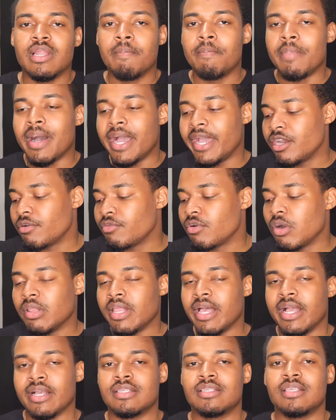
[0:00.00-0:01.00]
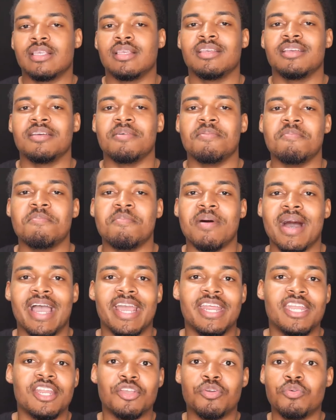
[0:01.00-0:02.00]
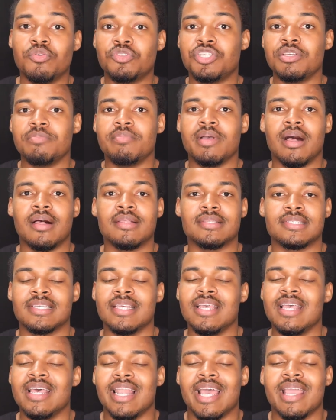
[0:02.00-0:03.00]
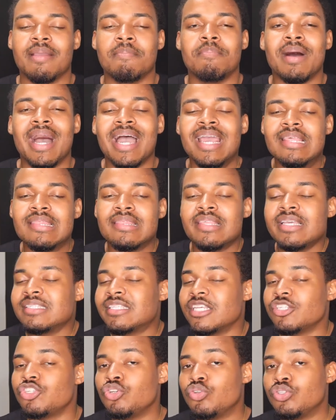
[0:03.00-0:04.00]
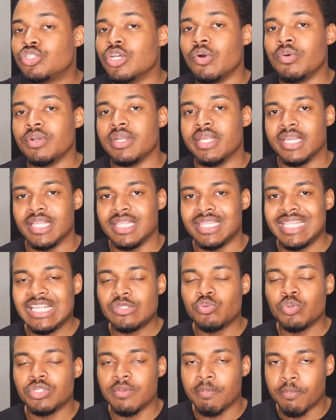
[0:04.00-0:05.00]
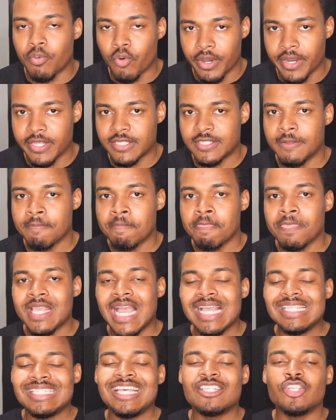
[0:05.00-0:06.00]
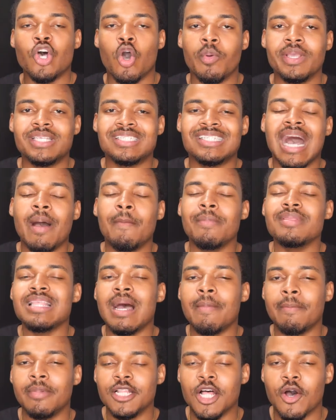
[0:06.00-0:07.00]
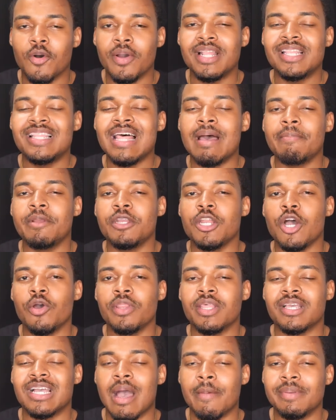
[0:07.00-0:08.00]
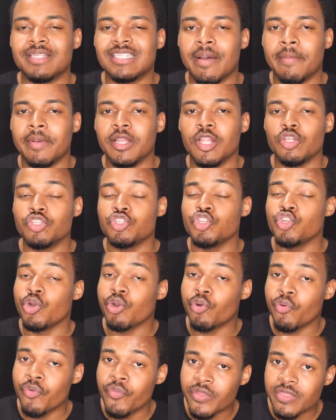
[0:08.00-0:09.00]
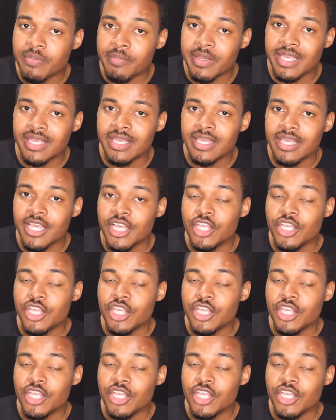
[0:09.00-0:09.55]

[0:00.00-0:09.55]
on buying a Rolex, buying a Gucci belt, like buying things that you don't need. That's what's important. Guys, as always, comment down below and let me know in the comments down below. Do you agree with me?